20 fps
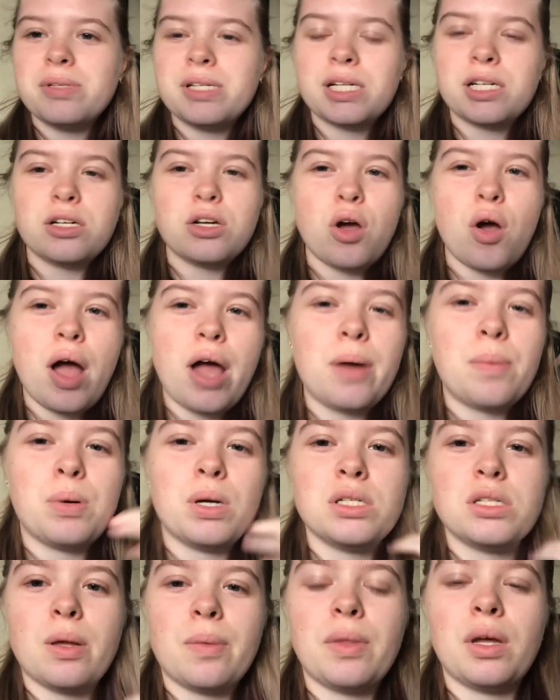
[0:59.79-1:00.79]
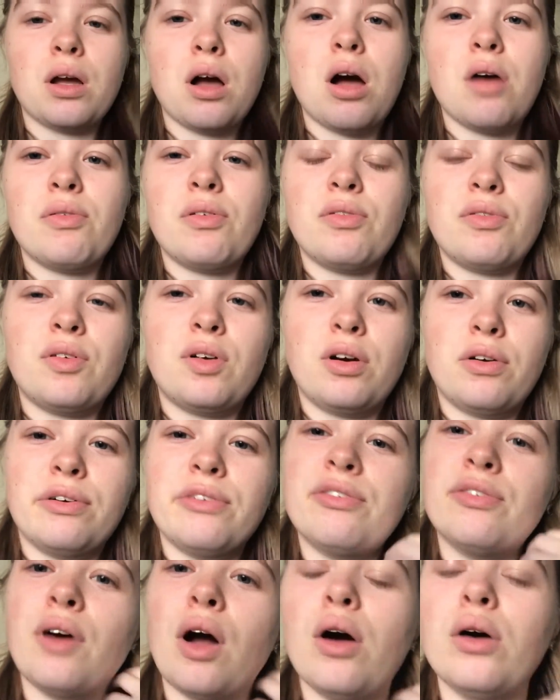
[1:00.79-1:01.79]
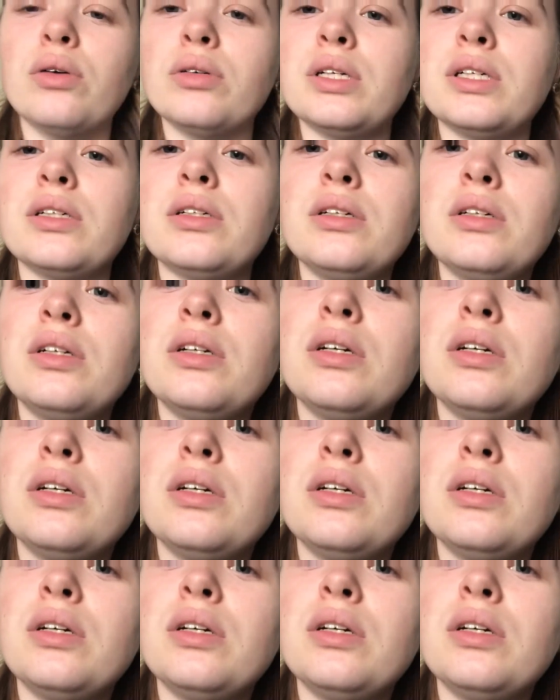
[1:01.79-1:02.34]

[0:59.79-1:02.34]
didn't know how to print something off of her phone,